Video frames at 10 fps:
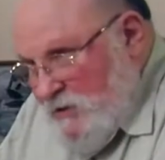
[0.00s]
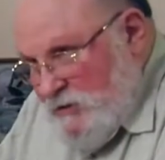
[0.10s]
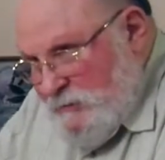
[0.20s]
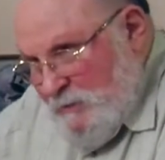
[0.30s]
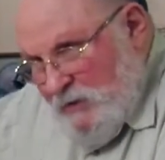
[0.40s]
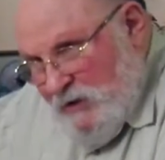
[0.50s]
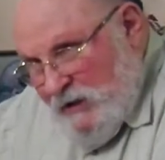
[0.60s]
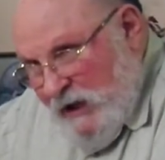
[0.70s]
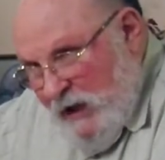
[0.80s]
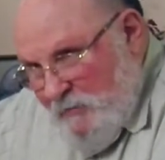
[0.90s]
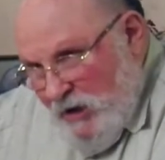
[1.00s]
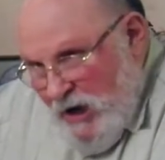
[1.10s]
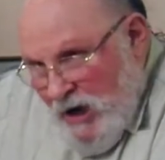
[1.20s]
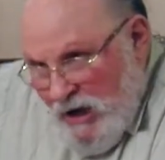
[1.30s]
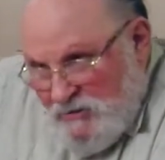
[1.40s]
Spirit came
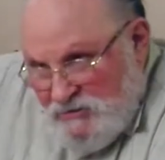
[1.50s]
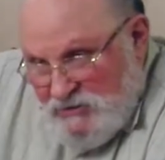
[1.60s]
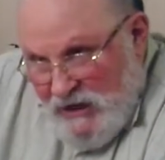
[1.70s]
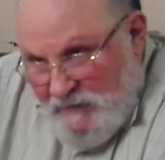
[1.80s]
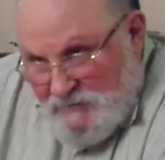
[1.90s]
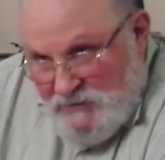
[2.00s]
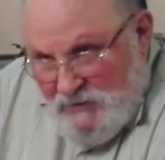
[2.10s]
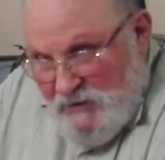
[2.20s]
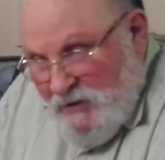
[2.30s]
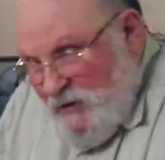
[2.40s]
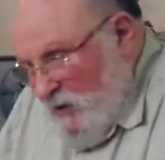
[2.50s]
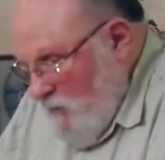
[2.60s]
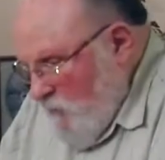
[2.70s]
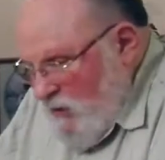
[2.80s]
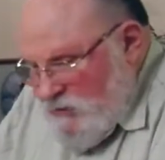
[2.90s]
on Samson.
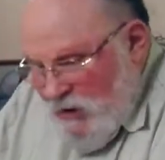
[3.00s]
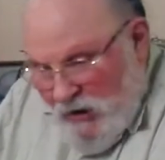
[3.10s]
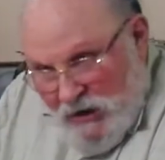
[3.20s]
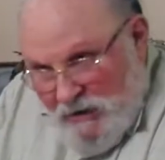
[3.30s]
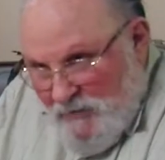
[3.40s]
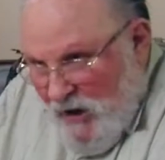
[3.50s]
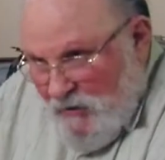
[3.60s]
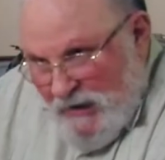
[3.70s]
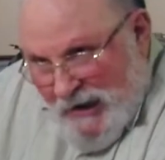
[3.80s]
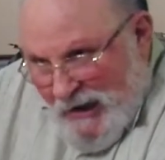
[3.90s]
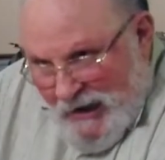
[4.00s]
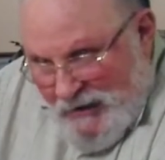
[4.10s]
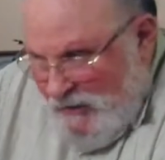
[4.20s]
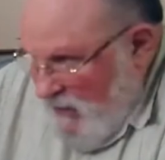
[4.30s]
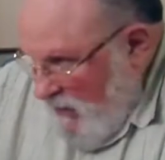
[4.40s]
We're talking about
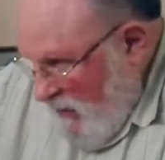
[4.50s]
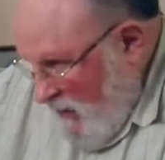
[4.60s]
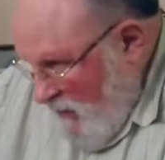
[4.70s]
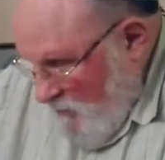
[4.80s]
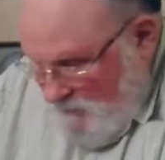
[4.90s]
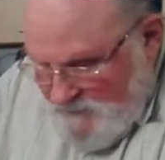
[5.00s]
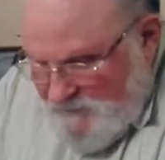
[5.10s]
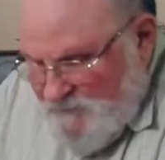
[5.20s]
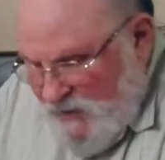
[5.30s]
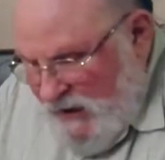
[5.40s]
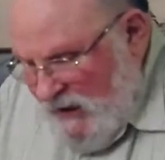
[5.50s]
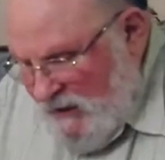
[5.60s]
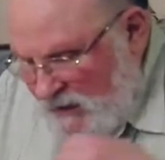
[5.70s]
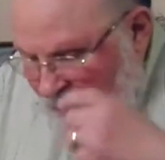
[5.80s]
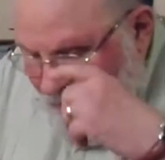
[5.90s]
in him.
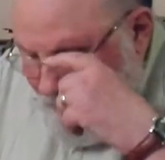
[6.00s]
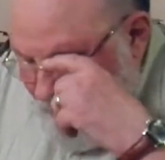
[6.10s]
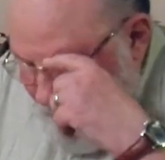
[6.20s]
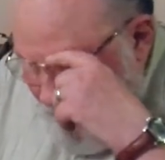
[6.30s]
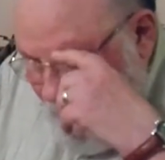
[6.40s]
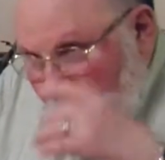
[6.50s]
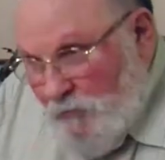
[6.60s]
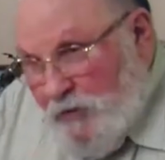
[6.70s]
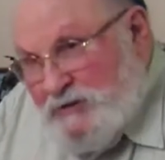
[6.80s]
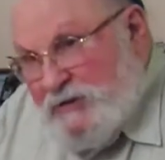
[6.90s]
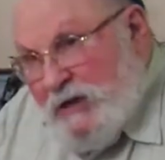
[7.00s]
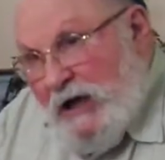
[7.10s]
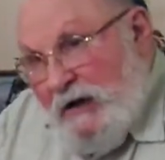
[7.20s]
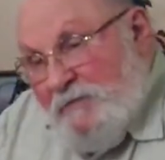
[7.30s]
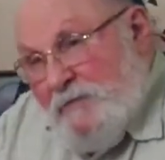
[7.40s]
In him was
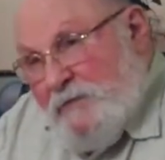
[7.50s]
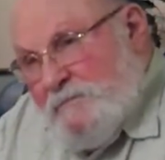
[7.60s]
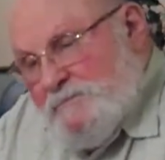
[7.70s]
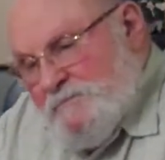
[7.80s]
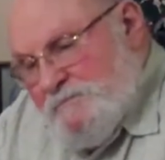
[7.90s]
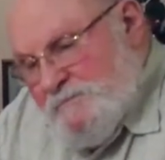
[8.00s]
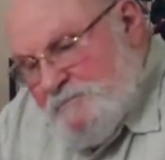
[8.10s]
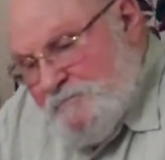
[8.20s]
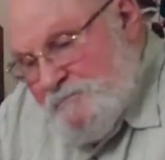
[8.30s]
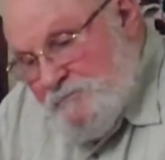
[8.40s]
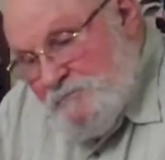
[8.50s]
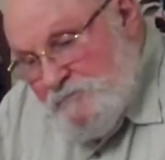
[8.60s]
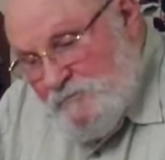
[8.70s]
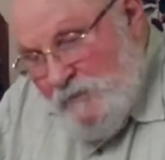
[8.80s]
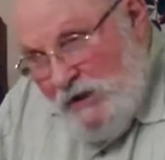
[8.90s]
life.
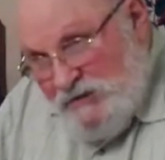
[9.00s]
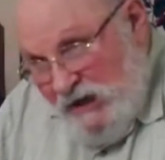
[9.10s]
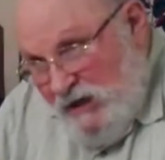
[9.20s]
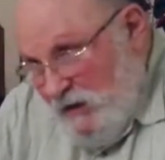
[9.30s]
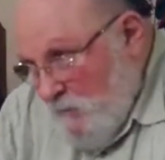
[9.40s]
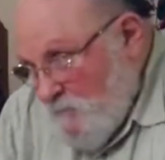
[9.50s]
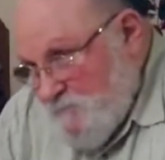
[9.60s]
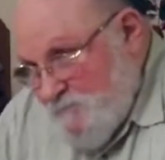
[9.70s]
Is in him.